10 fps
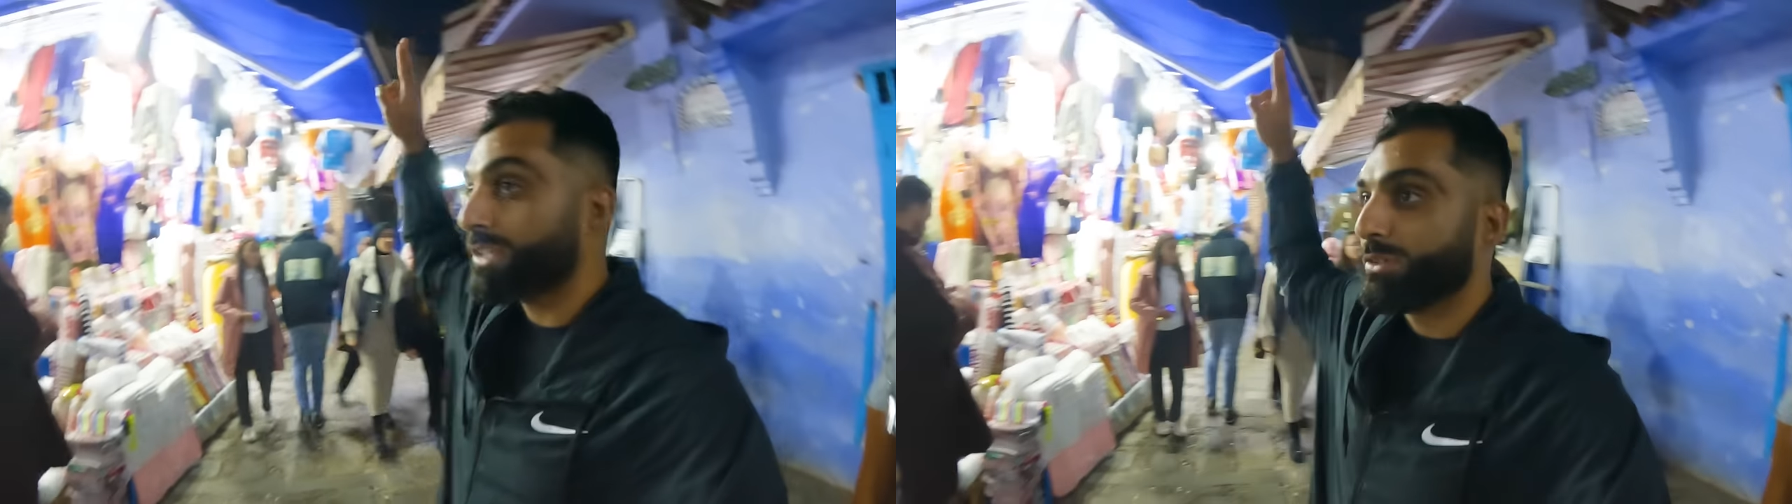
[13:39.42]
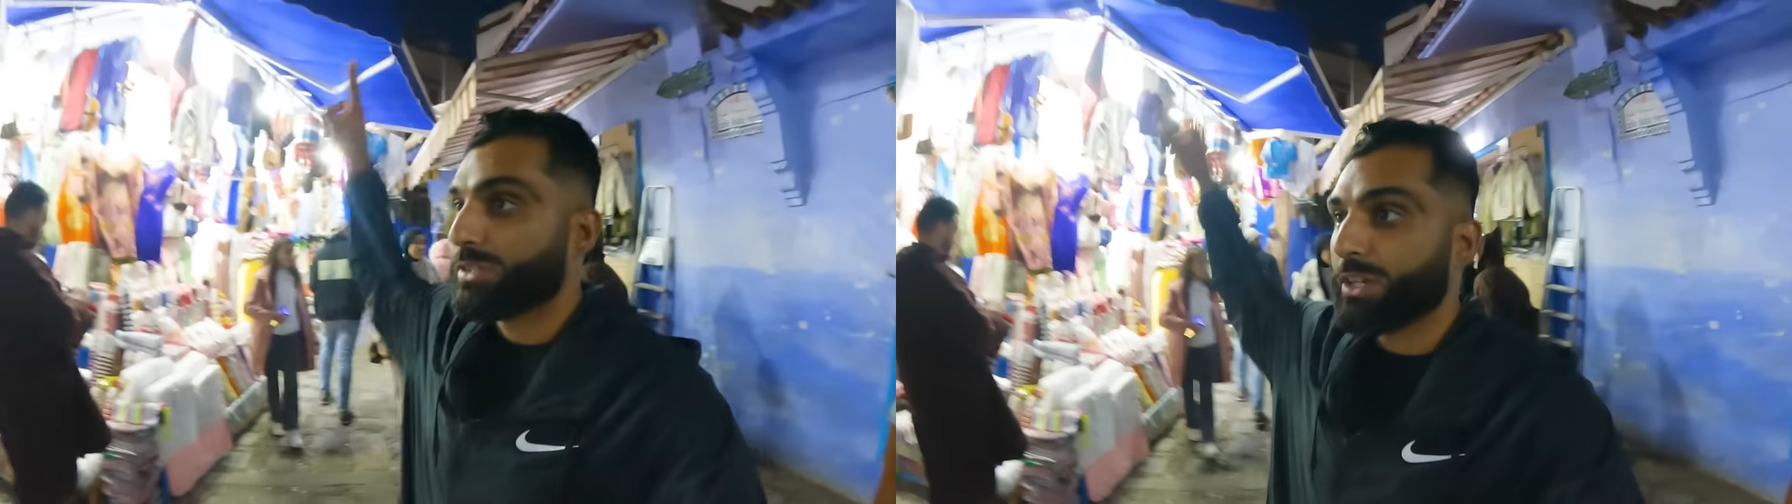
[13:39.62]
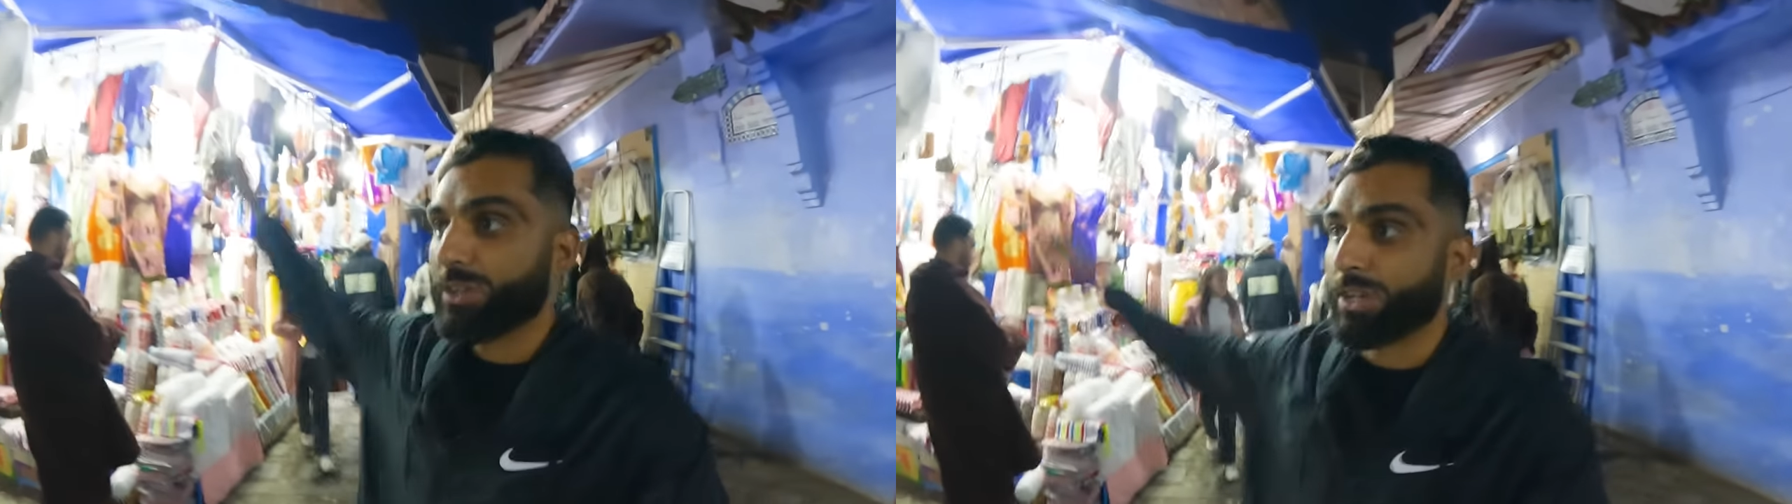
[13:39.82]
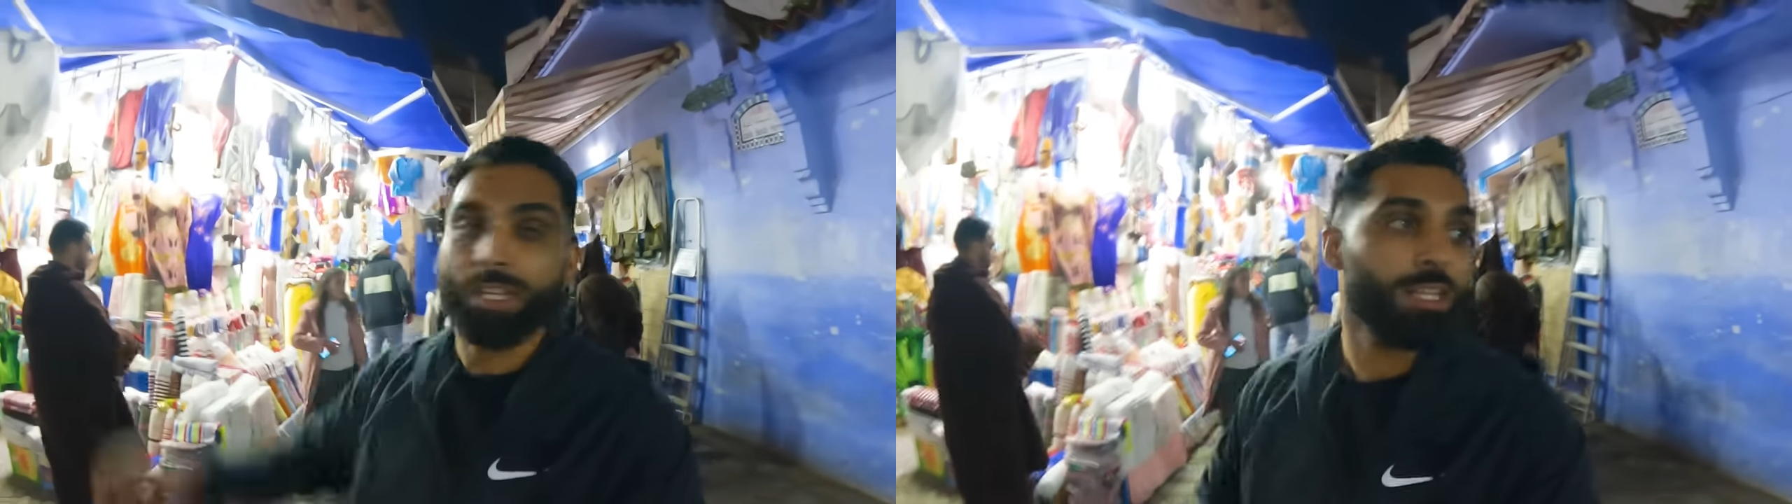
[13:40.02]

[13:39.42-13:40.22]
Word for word: see you, see you.